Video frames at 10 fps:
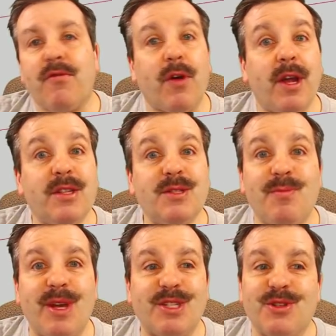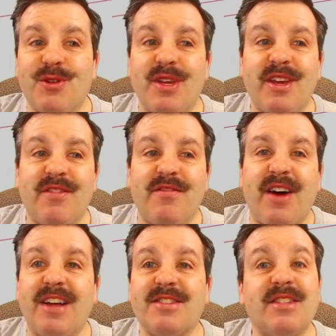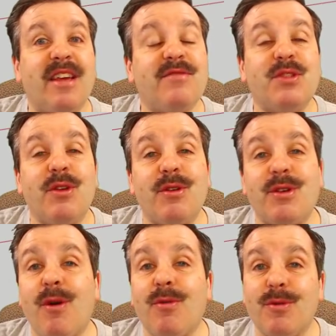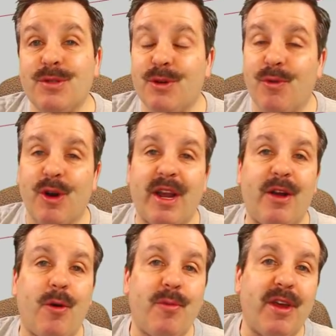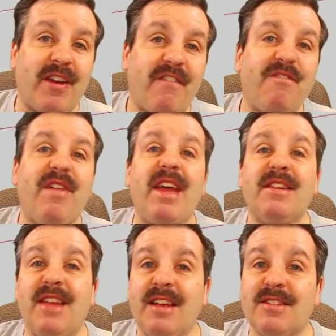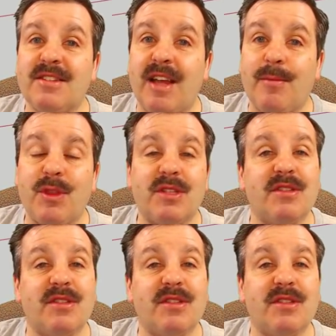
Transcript: Friends, make sure you hit file save so you don't lose your work. I hope you had a fantastic time with this